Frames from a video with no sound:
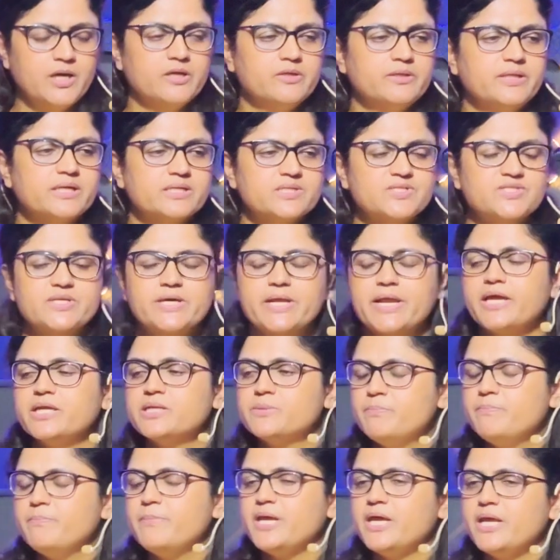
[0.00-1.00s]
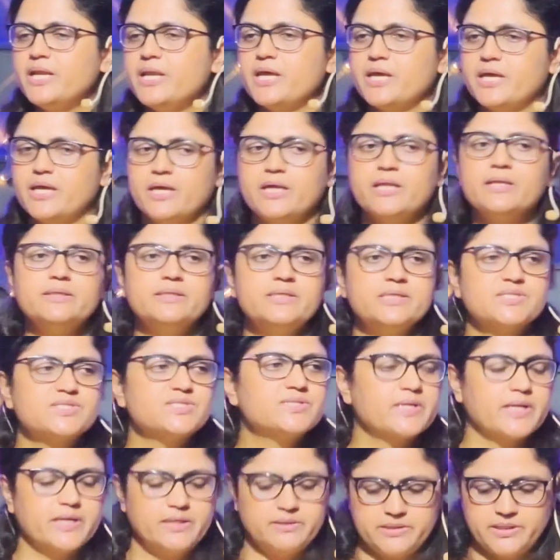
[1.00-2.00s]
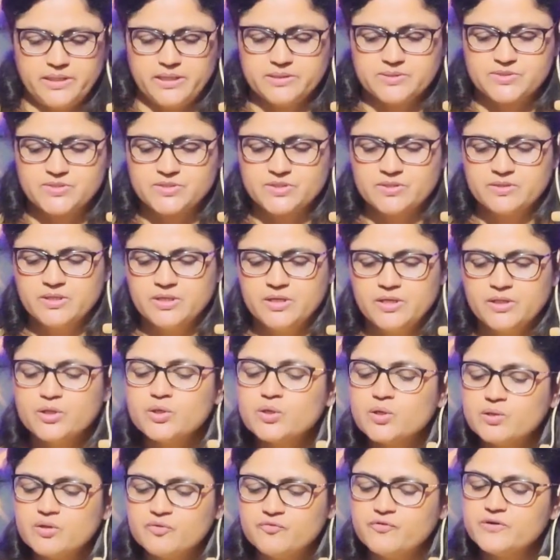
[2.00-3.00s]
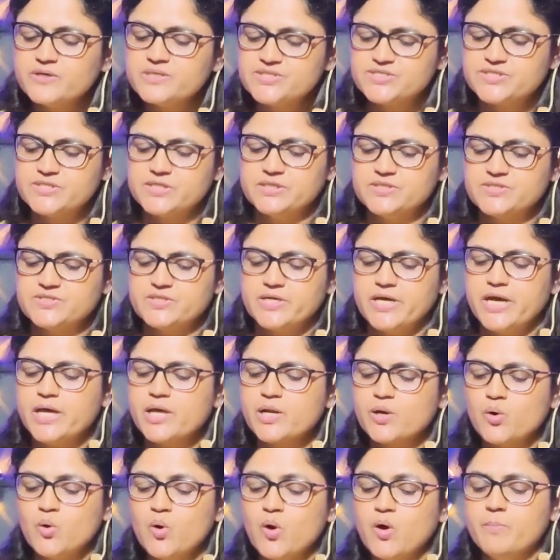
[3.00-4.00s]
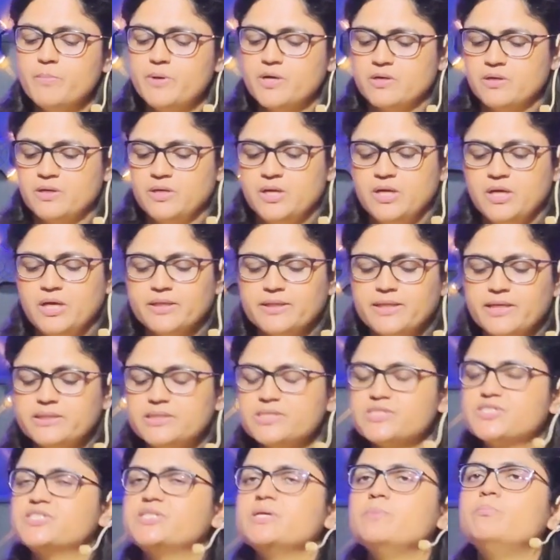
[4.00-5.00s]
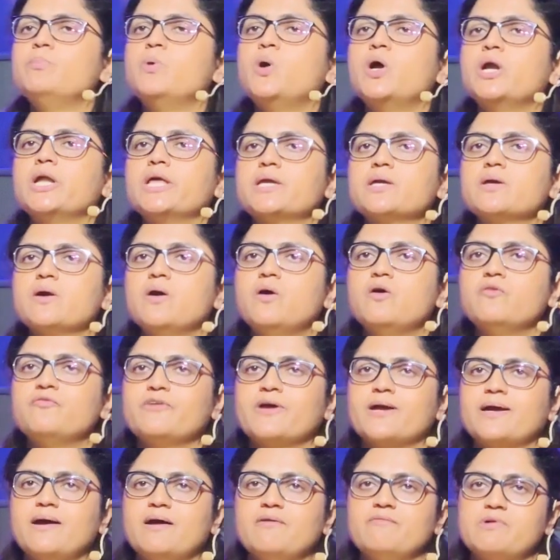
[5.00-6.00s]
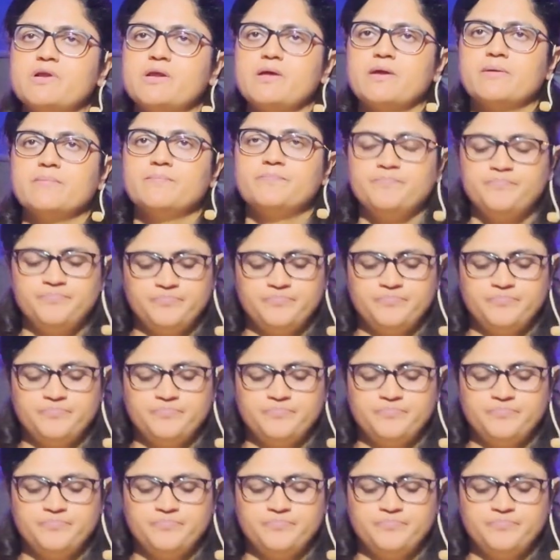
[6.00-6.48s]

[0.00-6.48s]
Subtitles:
There is great meaning in these three things. You know, the first is a robe that is symbolic of a covering.